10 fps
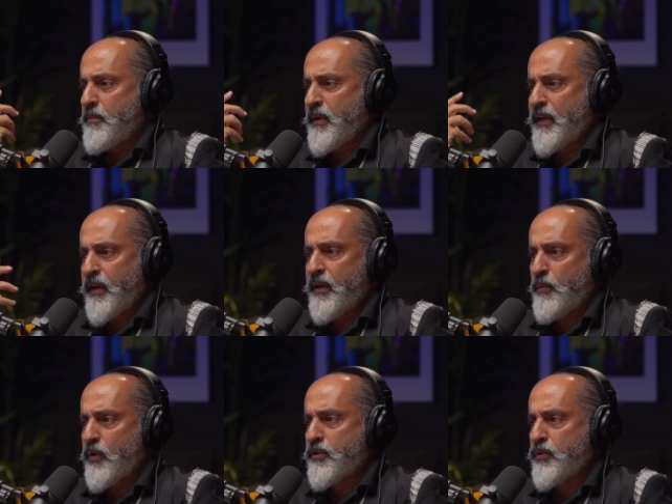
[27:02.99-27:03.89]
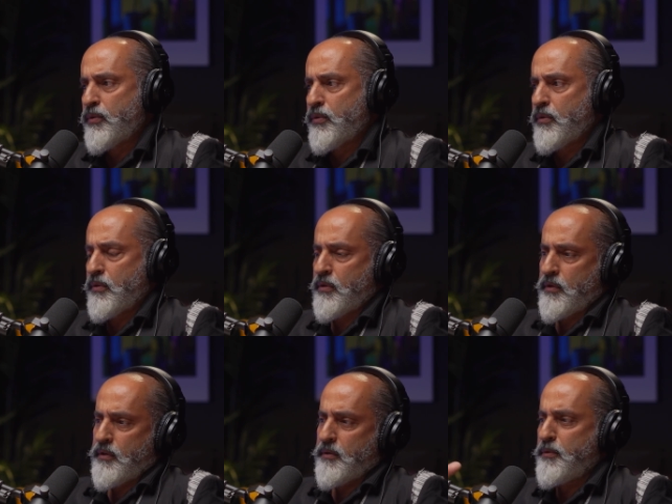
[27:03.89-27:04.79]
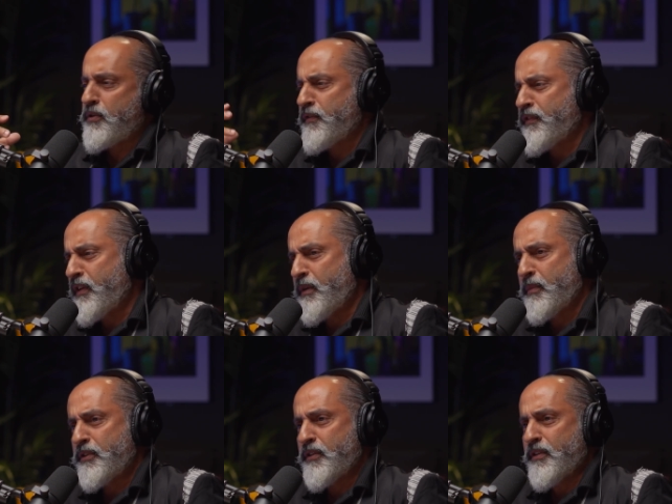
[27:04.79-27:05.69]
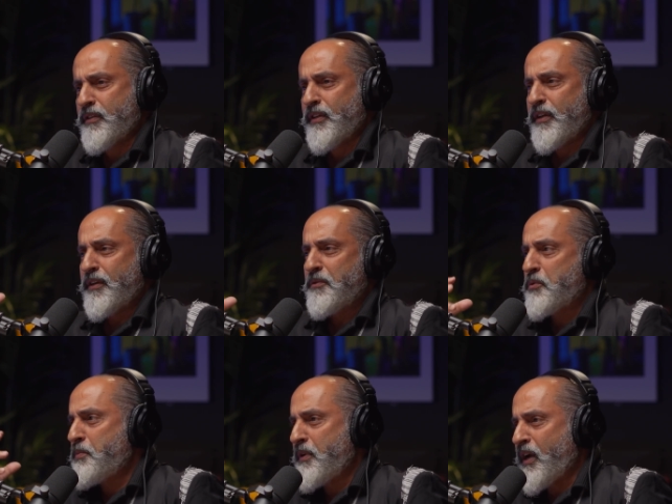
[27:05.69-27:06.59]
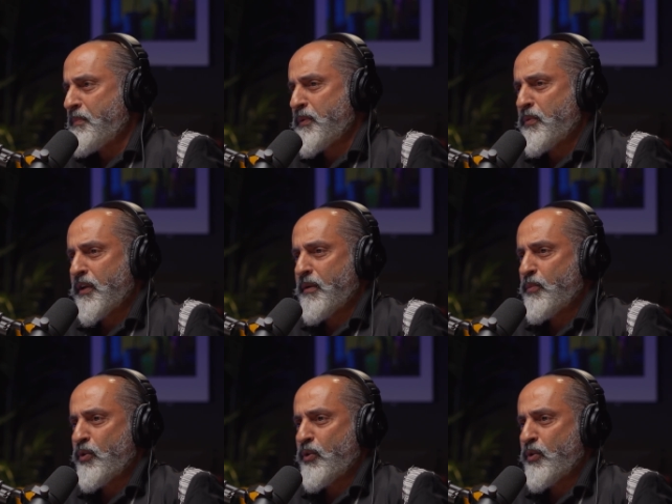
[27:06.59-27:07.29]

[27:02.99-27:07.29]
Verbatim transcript: my aim was to do beautiful images to be happy when I'm